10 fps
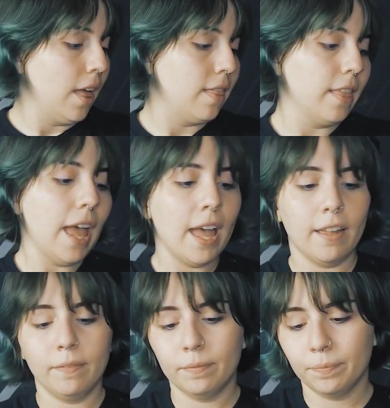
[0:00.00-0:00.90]
And
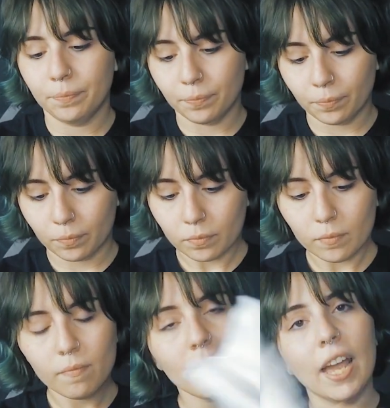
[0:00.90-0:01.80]
then
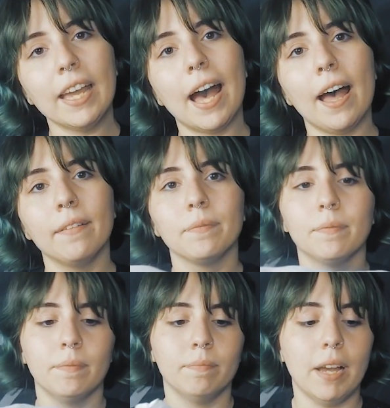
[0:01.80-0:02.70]
I got
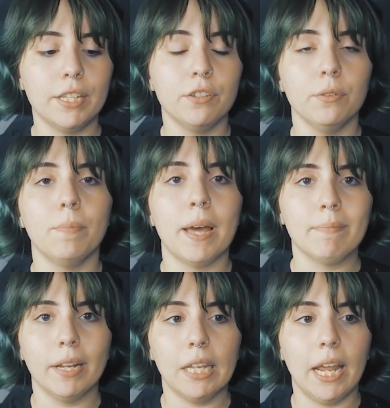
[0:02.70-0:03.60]
my 2
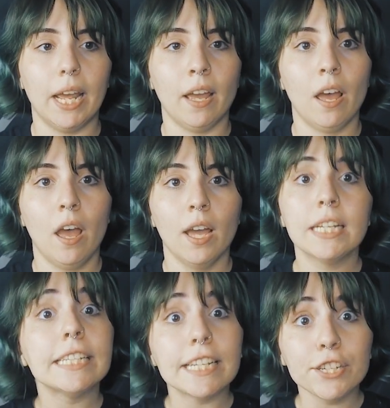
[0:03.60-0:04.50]
Bad Monday
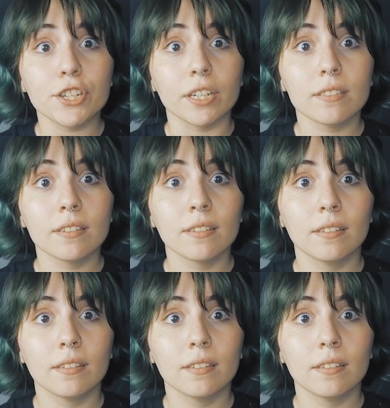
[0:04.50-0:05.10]
t-shirts.